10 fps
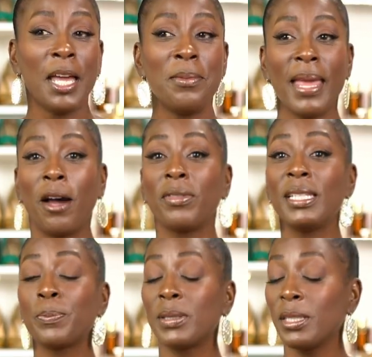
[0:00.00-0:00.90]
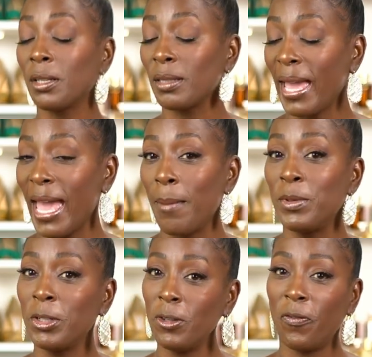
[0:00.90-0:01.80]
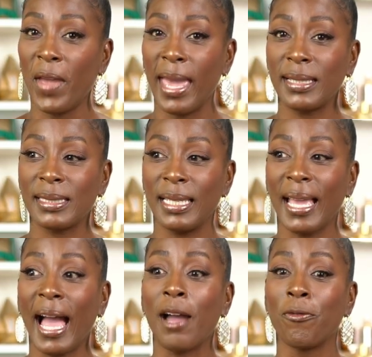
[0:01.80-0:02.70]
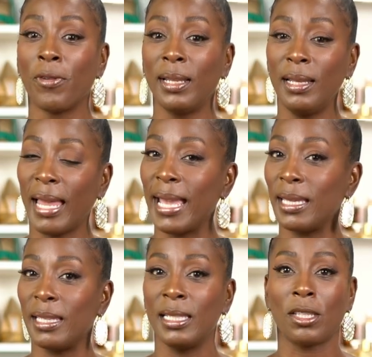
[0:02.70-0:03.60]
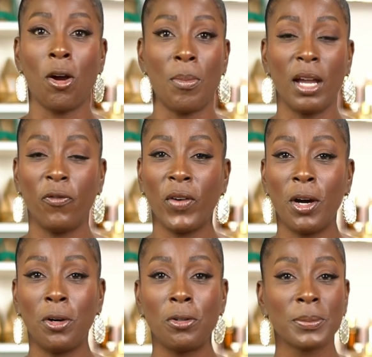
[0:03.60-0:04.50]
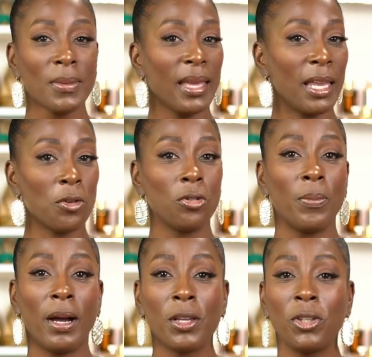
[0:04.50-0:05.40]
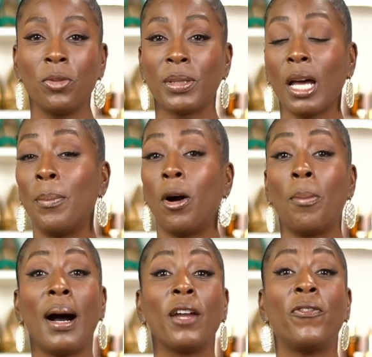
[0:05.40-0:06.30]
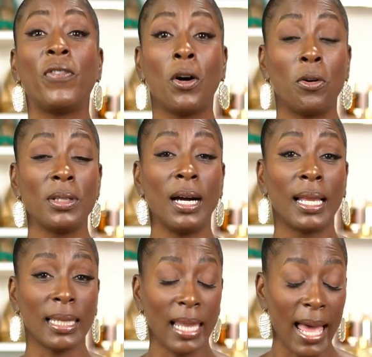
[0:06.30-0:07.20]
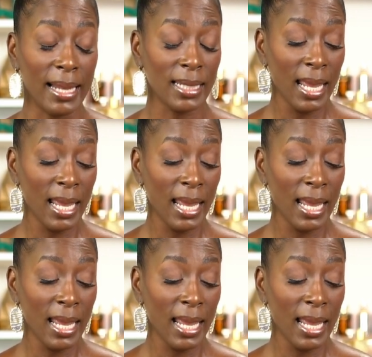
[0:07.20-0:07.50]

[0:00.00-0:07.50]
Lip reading: Now, this particular app, Do Fasting, I really like it. It's on my phone. I don't know about you, but I'm on my phone a lot.